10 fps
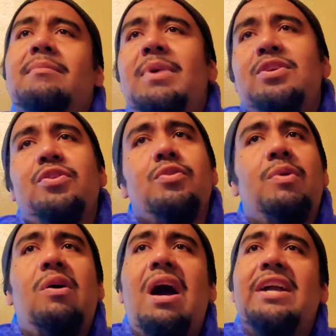make sure you're
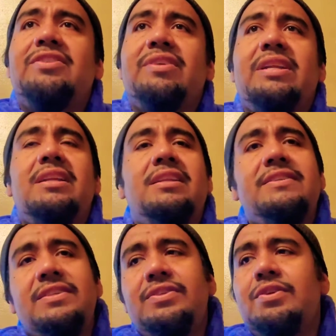well hydrated,
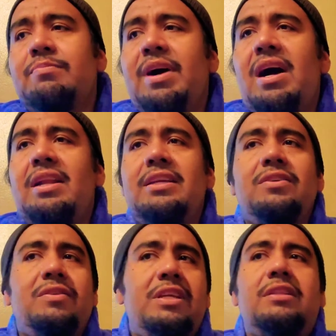listen to your body.
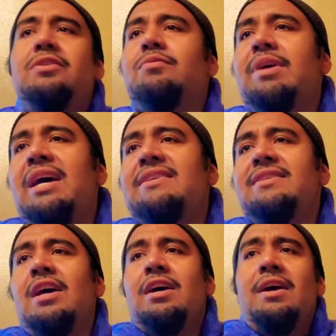Do you need a little rest?